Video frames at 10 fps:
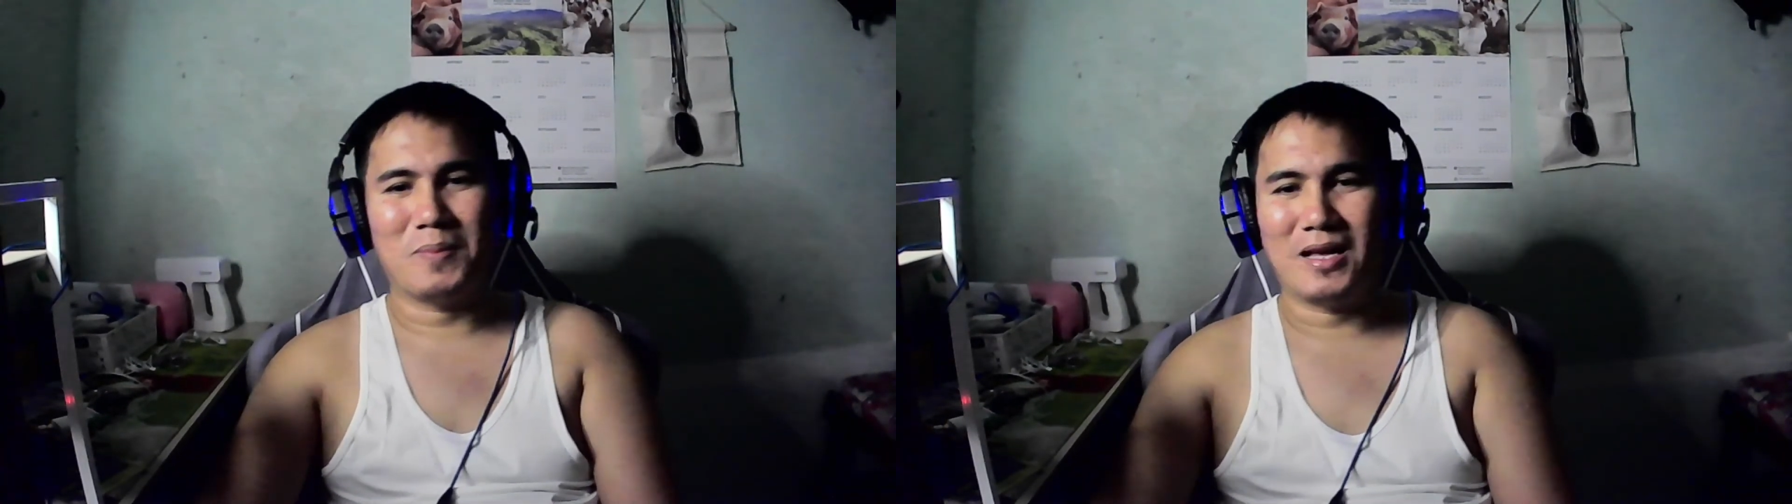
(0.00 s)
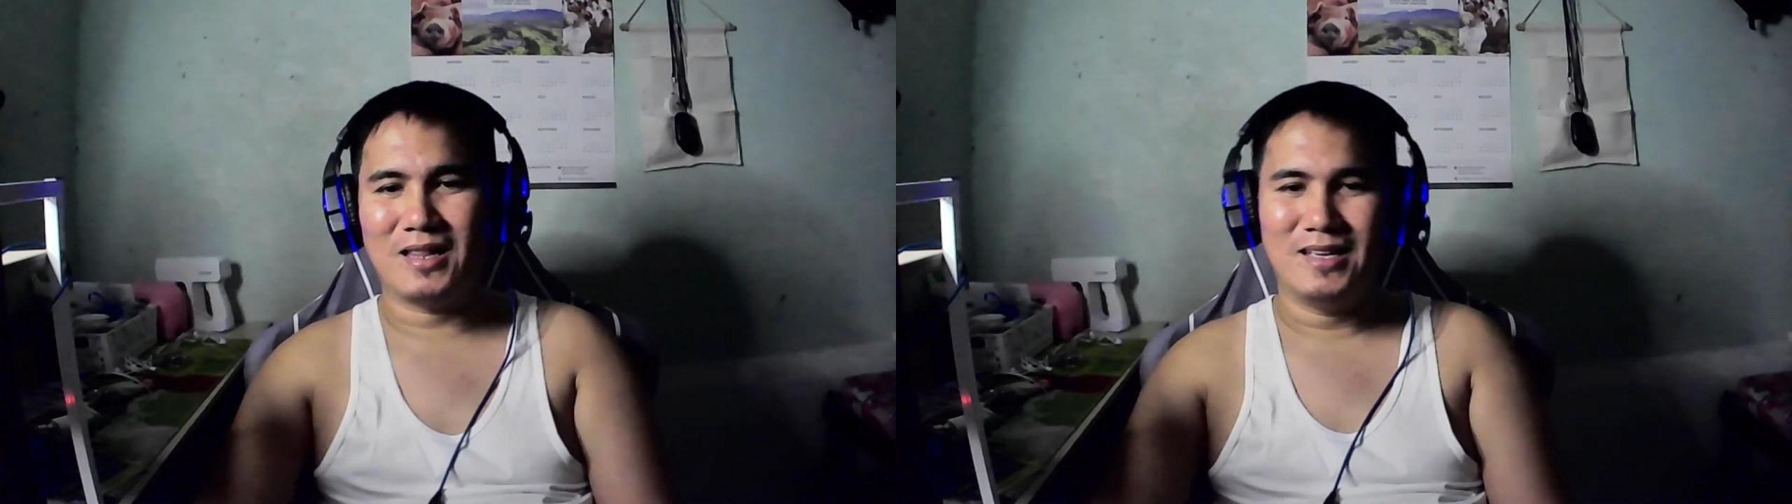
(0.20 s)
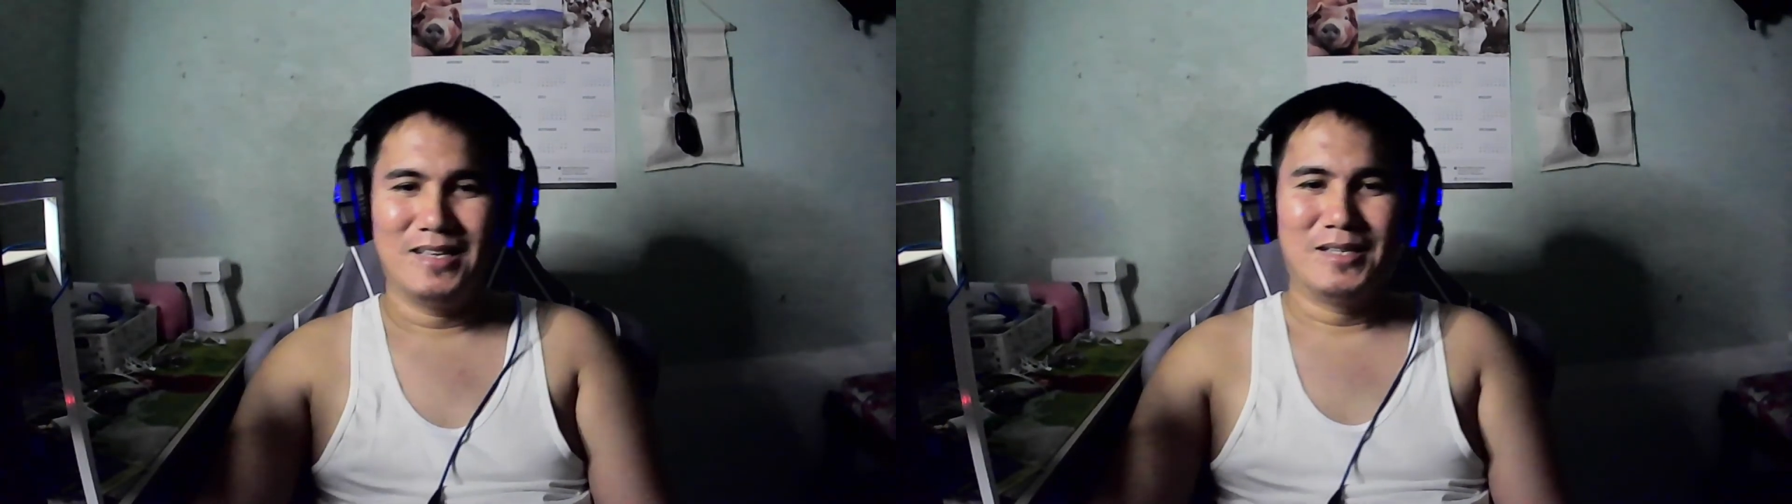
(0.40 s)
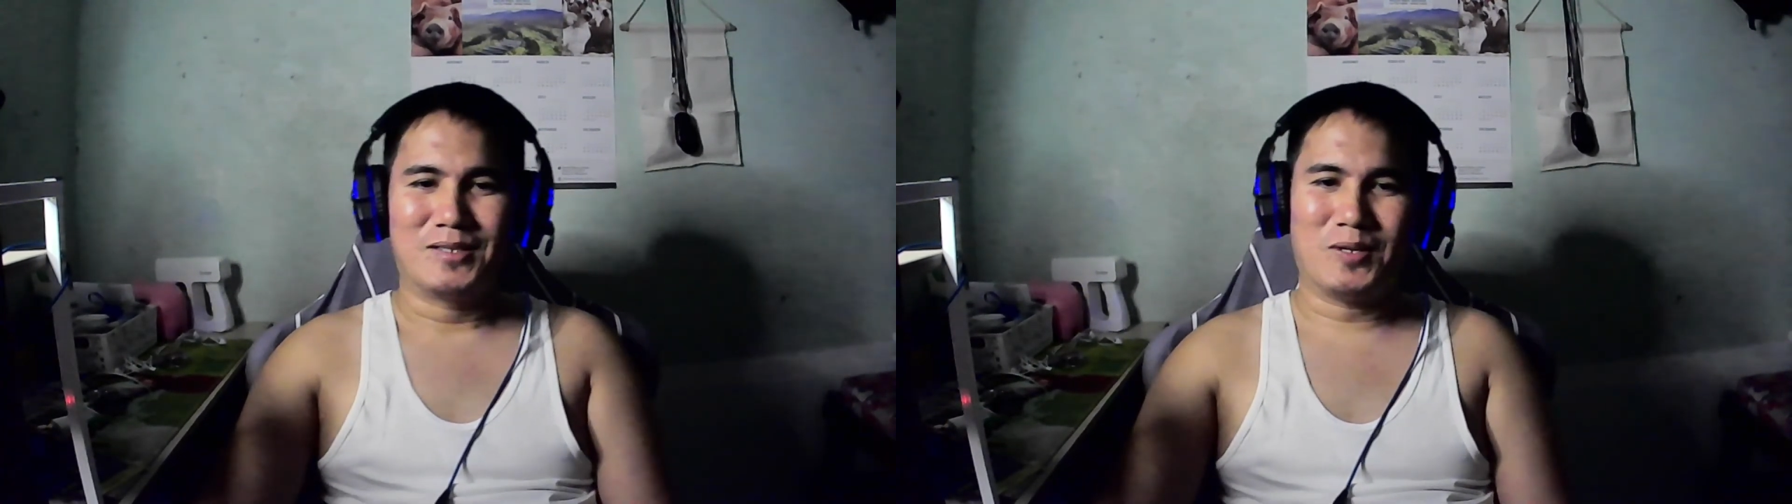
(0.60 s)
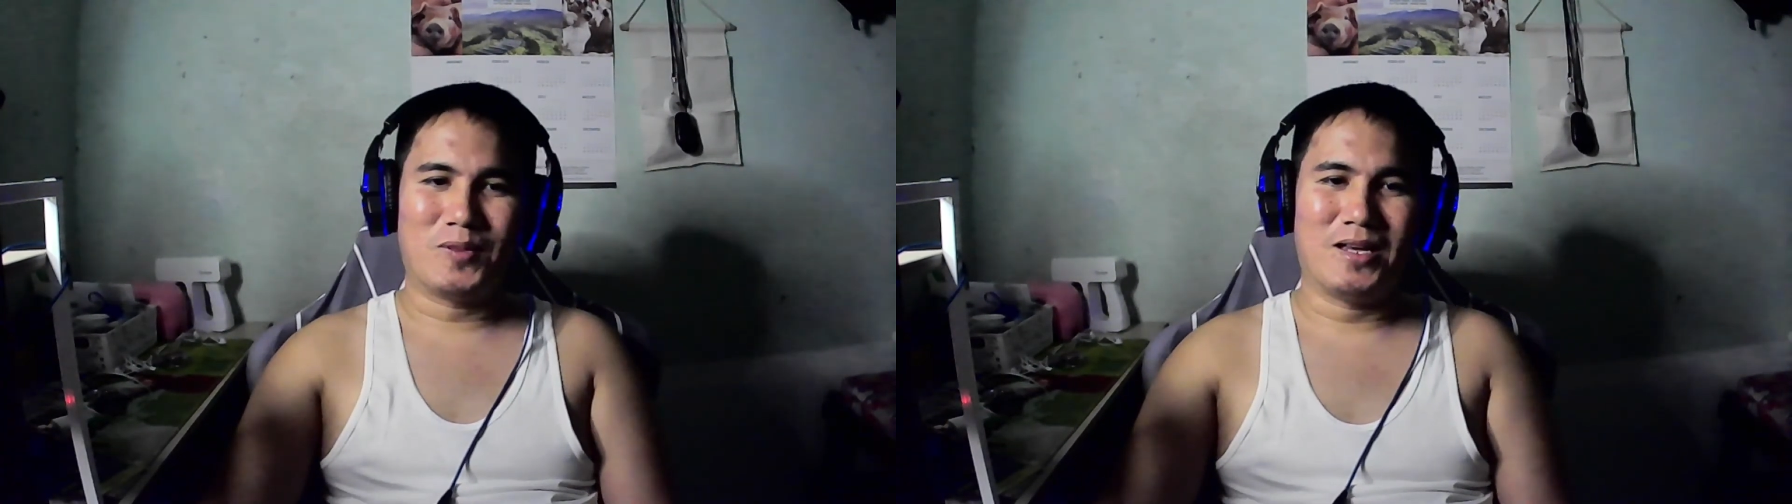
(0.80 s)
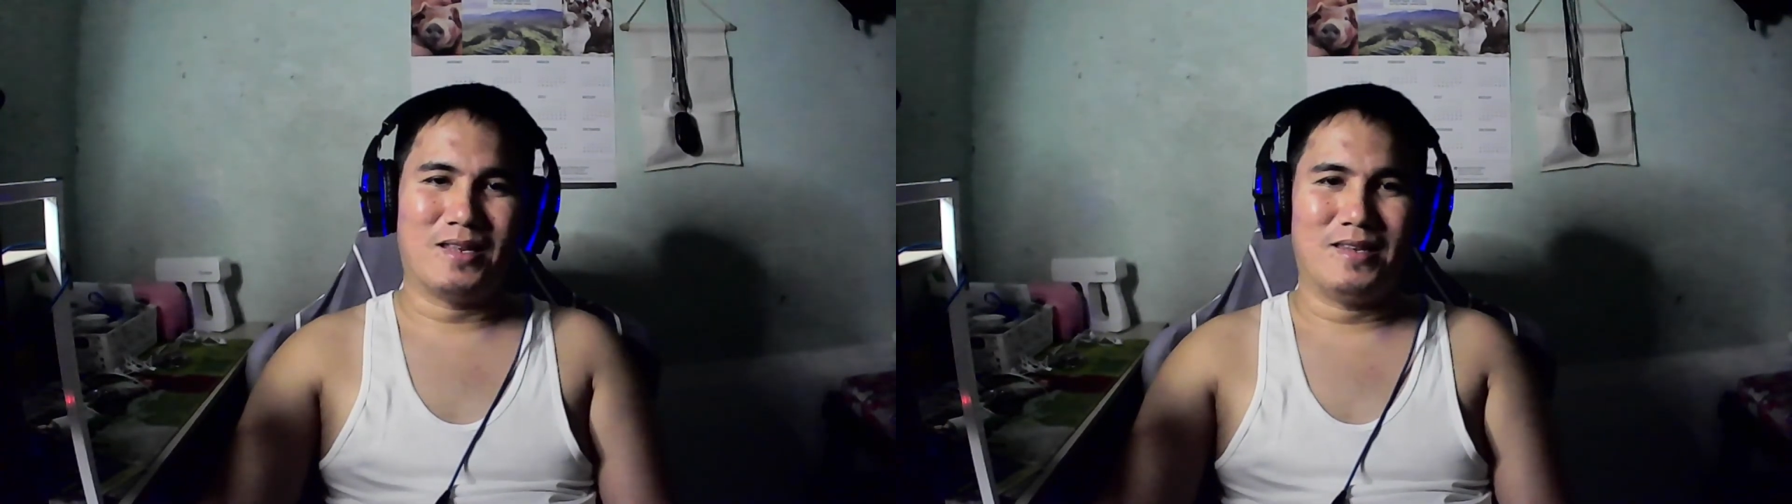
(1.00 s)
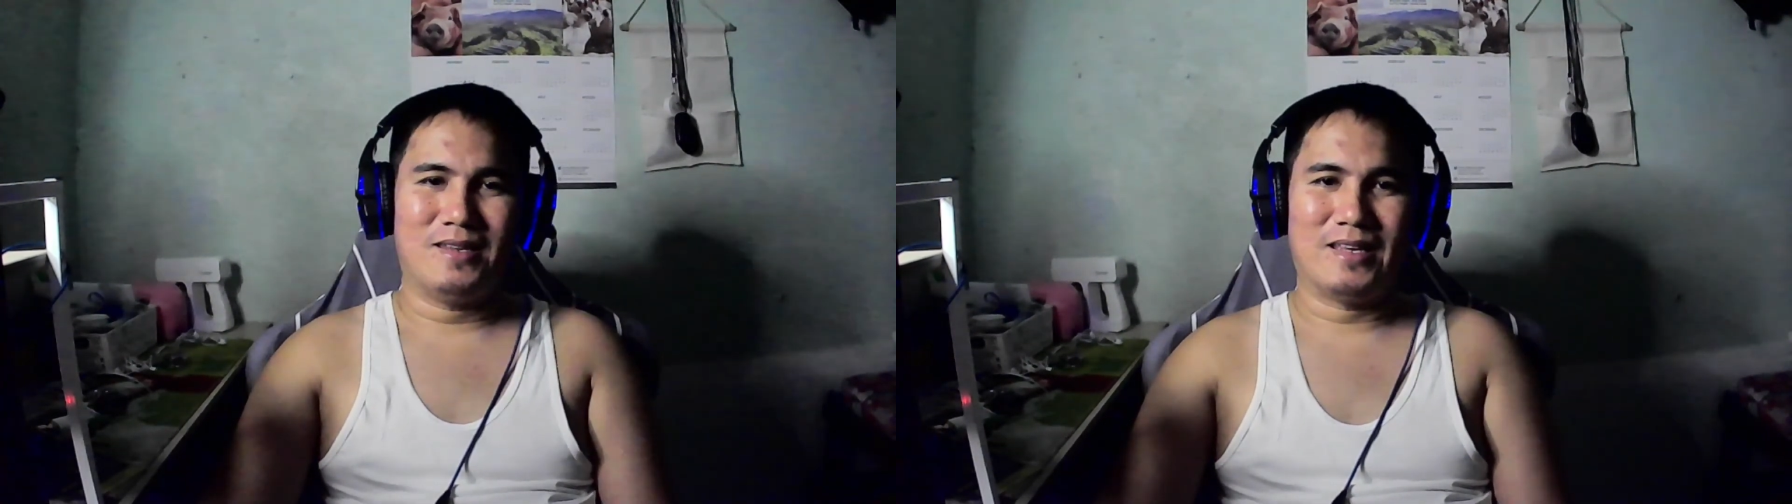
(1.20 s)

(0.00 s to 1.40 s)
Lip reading: bell so that,